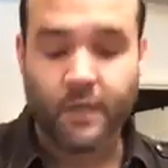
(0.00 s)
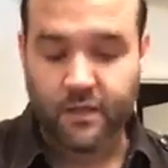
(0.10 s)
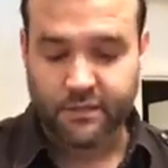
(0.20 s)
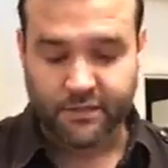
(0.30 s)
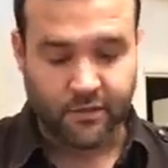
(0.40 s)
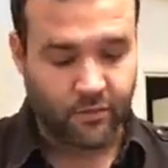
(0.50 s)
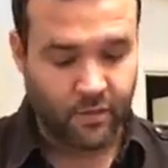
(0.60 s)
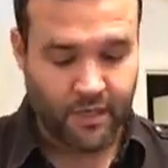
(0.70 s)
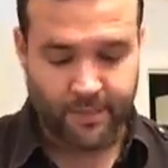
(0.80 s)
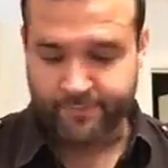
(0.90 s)

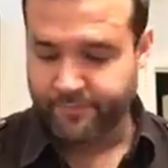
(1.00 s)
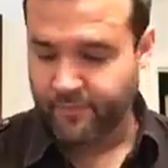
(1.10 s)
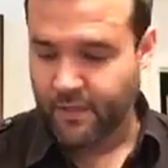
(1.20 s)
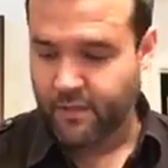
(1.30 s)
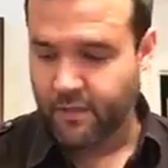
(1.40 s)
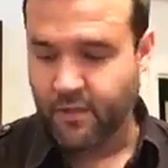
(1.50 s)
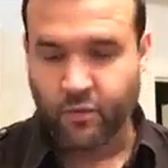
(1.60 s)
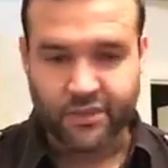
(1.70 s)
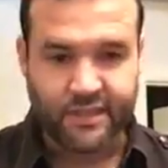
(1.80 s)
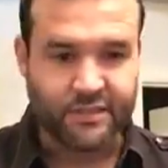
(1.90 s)
So you don't
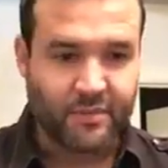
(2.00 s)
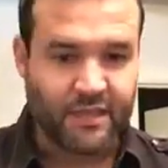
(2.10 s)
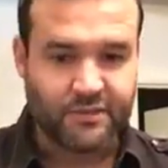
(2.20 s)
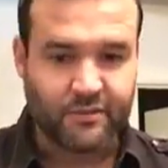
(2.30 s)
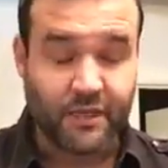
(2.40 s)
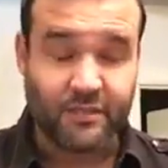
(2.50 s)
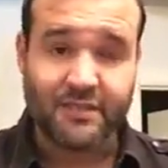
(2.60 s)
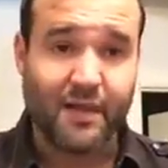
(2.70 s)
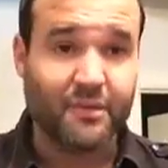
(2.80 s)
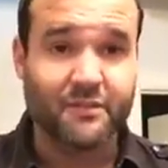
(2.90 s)
want things bouncing around. On
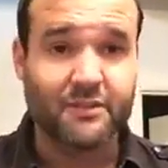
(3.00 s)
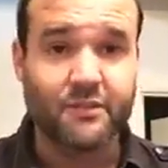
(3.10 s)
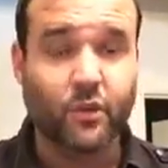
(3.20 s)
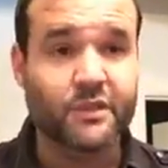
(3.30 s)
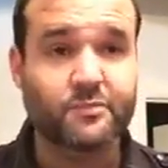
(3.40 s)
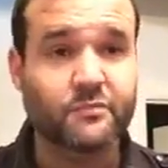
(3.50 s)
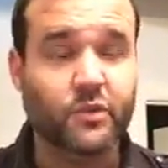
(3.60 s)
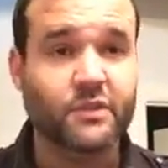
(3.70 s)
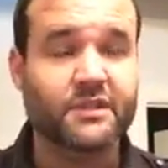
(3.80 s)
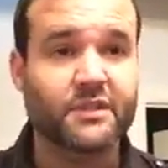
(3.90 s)
top of it,
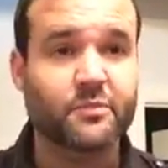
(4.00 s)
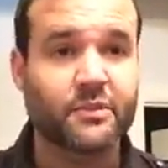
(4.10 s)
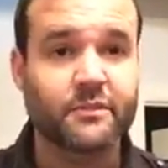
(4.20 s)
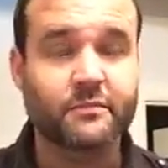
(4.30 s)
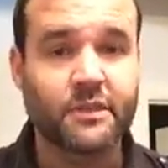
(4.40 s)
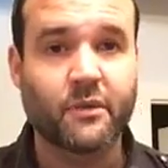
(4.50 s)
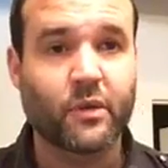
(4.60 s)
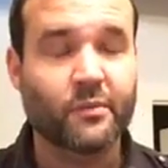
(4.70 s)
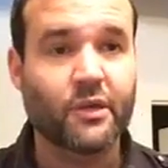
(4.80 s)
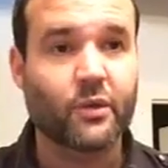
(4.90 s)
noise discipline. You don't
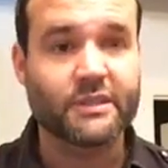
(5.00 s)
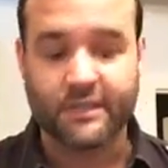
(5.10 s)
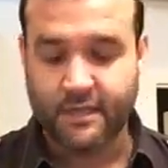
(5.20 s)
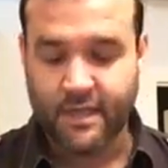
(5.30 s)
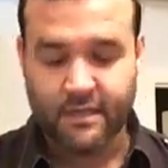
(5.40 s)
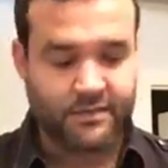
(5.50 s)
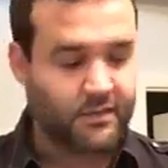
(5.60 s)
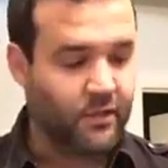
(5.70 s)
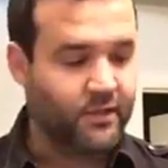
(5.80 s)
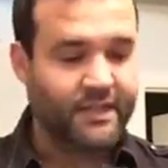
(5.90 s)
want to be noisy.
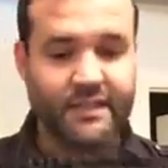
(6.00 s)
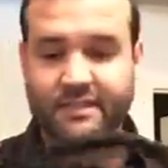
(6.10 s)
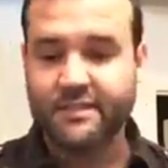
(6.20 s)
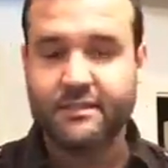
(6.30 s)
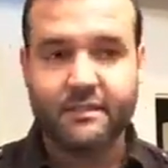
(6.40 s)
So in this,